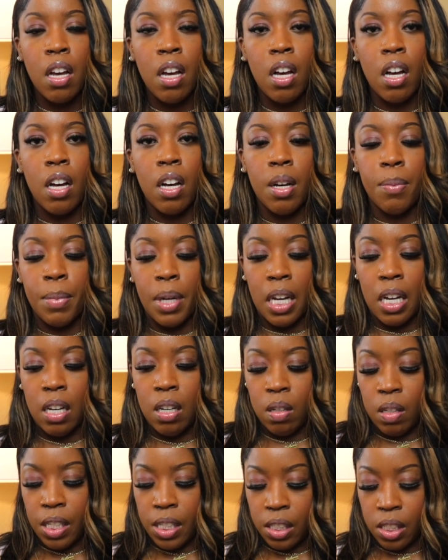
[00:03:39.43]

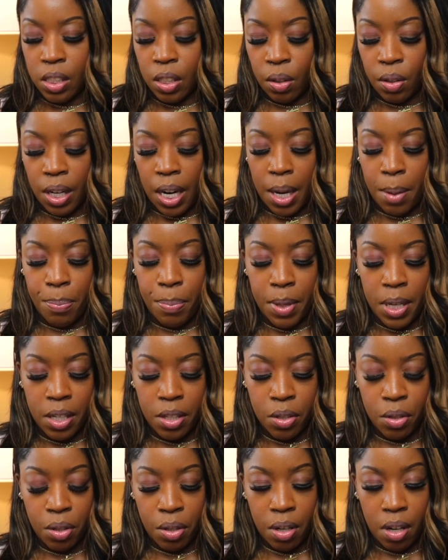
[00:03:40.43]
I'll insert a
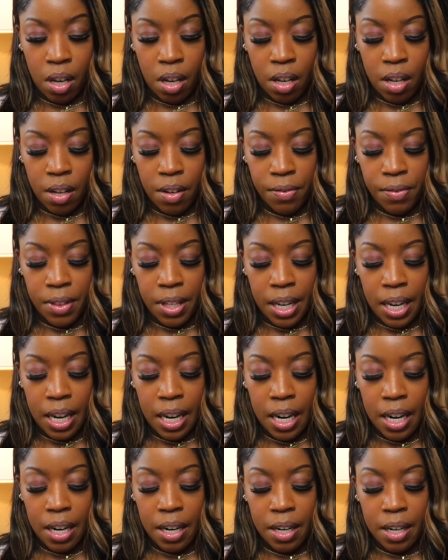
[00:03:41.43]
picture of the
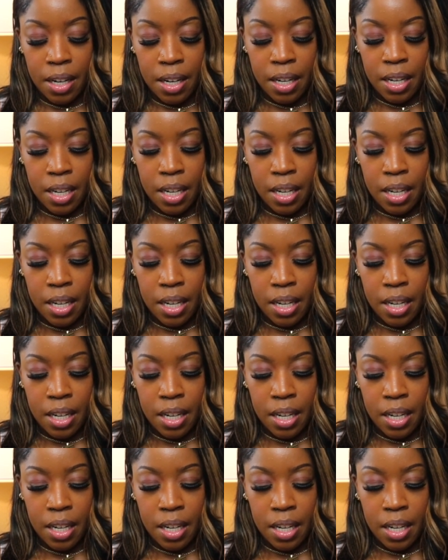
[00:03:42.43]
hair